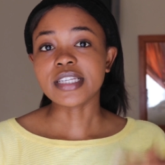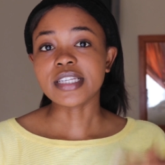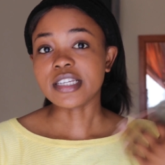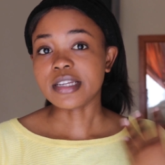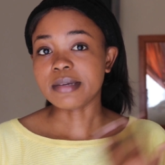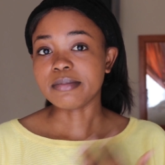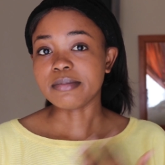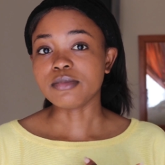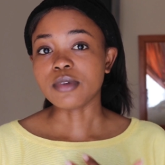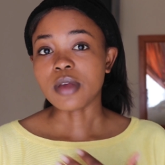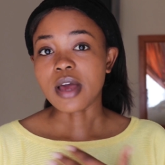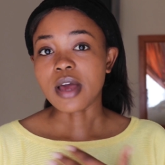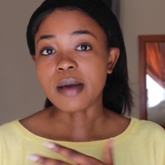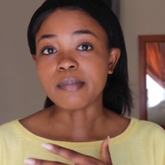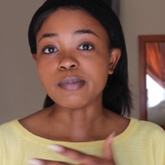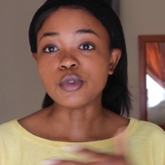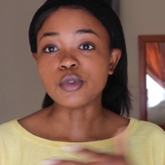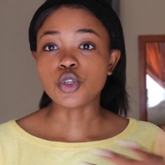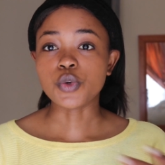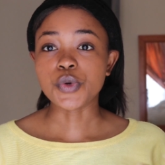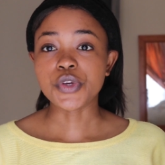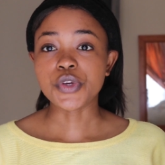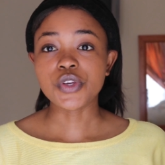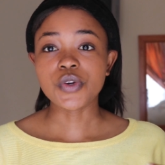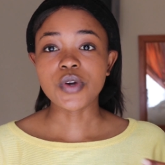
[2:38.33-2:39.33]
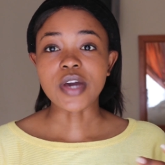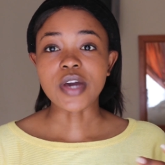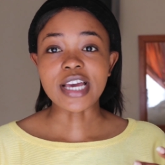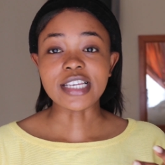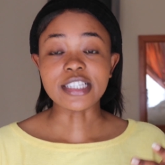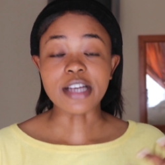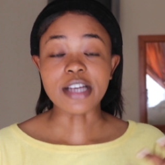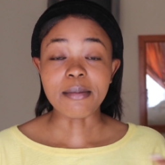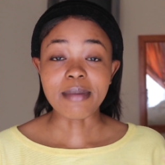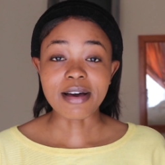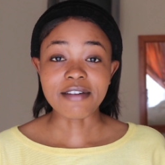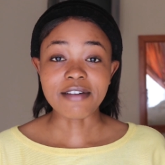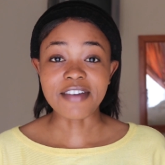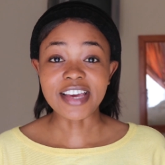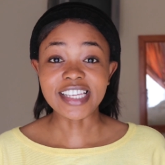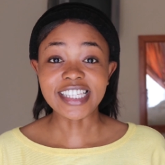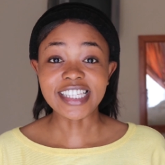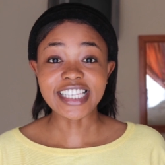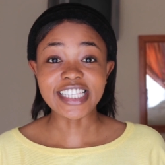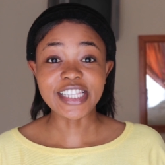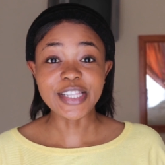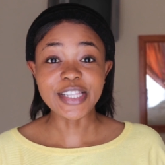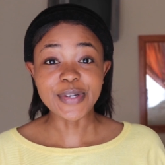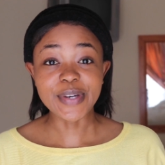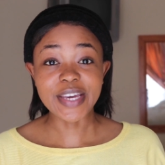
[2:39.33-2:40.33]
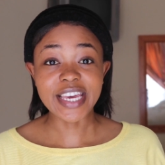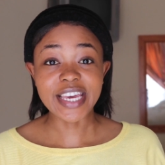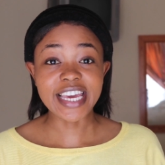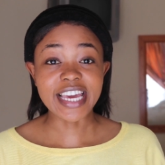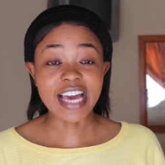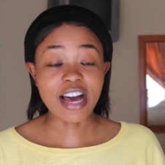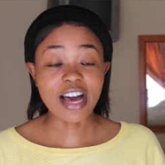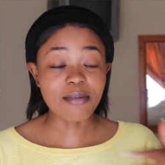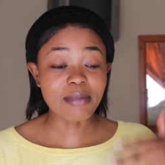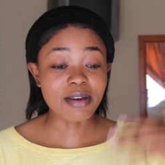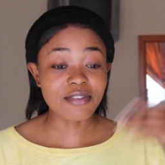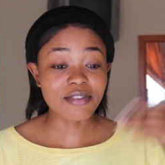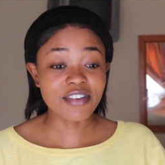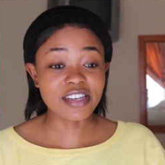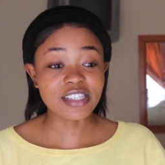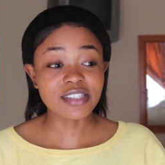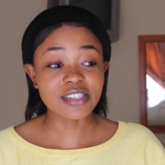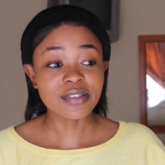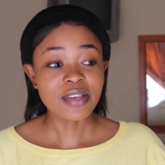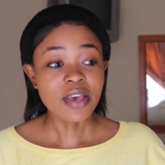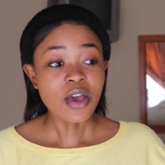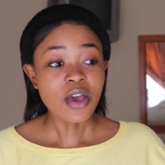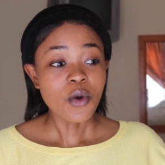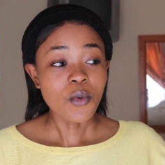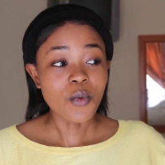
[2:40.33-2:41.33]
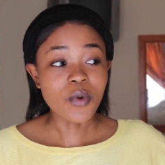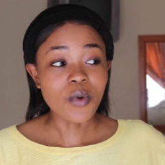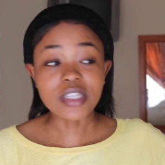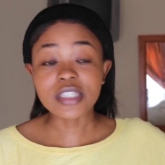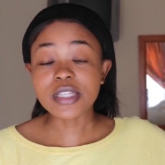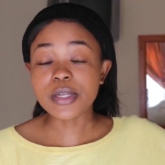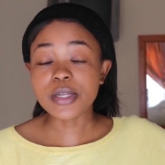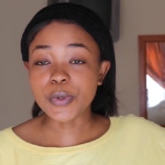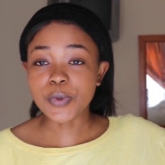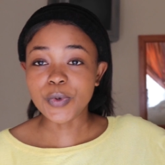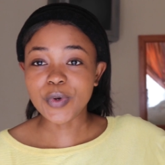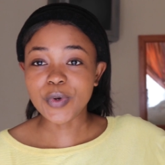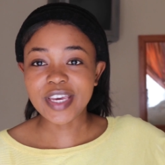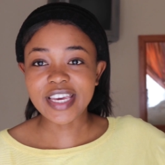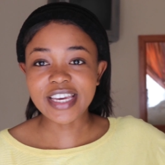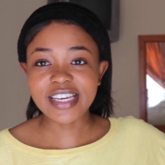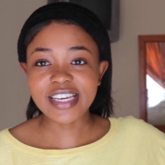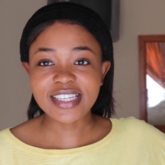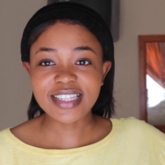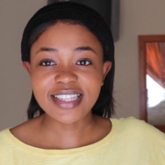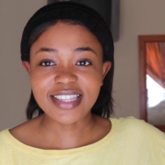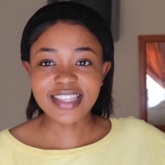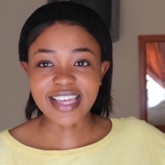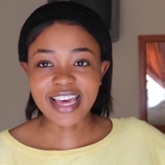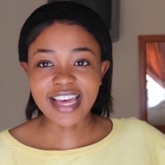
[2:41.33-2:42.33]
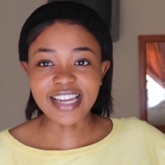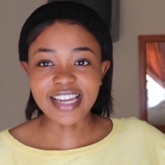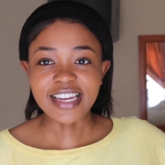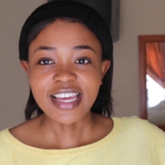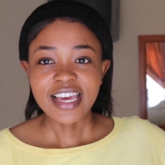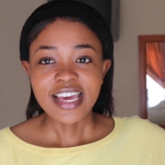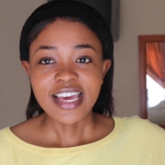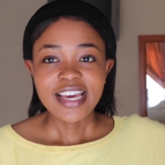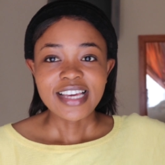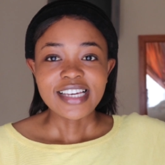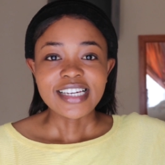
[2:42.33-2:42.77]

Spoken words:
and I'm showing you guys how my face is looking, how my face was looking then.